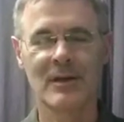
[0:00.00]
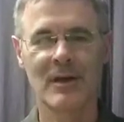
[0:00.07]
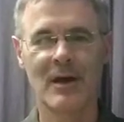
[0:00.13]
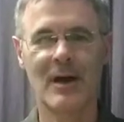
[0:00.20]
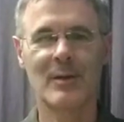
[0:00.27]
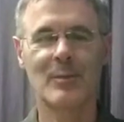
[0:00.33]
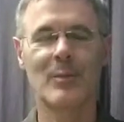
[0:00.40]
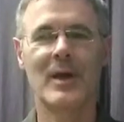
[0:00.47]

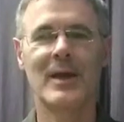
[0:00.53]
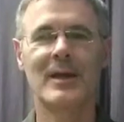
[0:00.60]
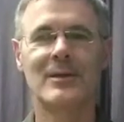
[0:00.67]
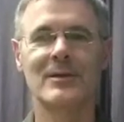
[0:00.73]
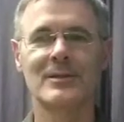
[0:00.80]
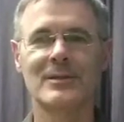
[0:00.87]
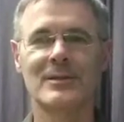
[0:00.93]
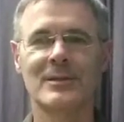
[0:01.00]
God
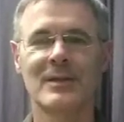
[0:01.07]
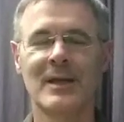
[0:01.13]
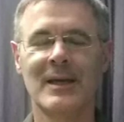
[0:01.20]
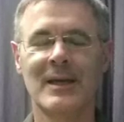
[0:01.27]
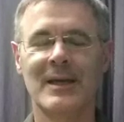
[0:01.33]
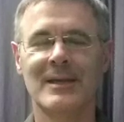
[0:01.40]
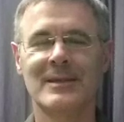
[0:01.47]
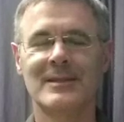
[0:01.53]
made us.
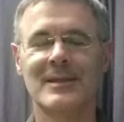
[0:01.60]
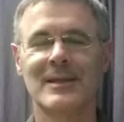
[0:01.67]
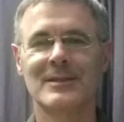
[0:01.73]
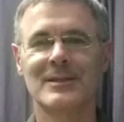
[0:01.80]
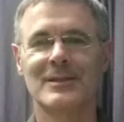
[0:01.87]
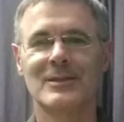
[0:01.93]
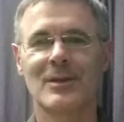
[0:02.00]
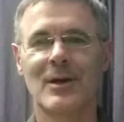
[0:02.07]
It
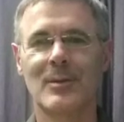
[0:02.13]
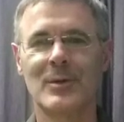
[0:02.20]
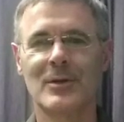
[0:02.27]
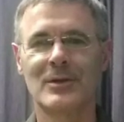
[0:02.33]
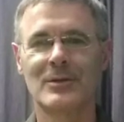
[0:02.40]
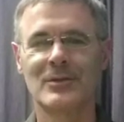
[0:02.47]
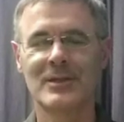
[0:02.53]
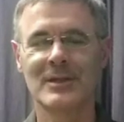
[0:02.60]
says in Psalm
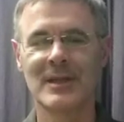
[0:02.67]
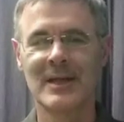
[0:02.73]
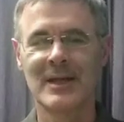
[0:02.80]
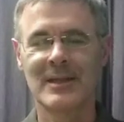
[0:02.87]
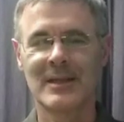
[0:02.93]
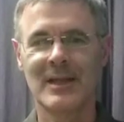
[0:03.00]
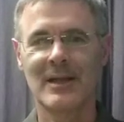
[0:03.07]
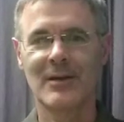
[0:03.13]
100
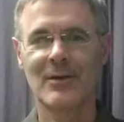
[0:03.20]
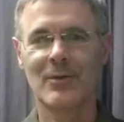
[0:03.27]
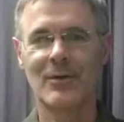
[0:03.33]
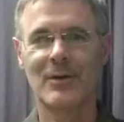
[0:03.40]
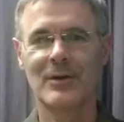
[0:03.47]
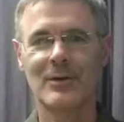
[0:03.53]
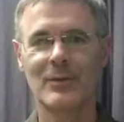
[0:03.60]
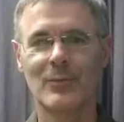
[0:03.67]
that,
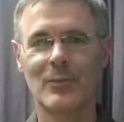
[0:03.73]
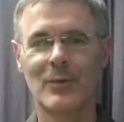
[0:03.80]
Lord,